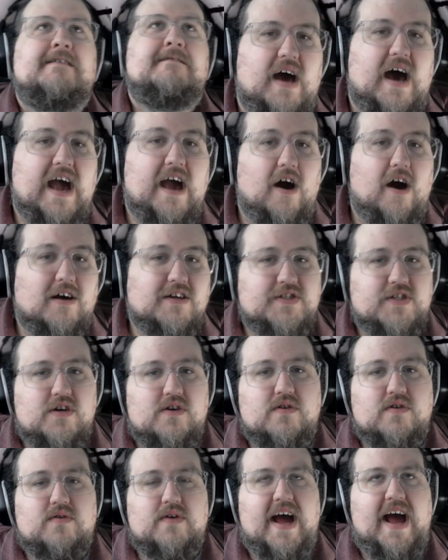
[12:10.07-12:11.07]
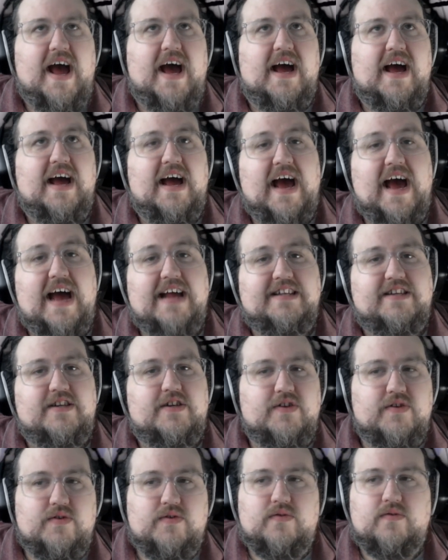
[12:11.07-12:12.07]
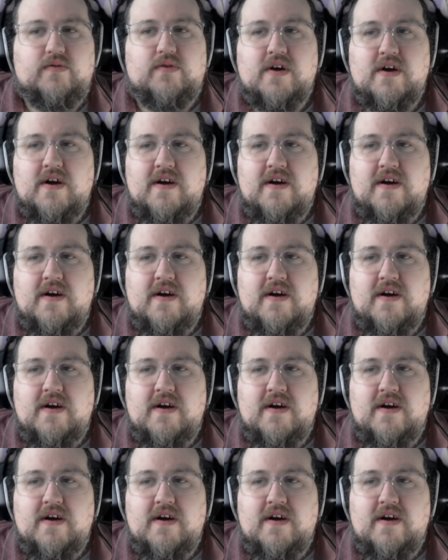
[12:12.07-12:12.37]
I also had to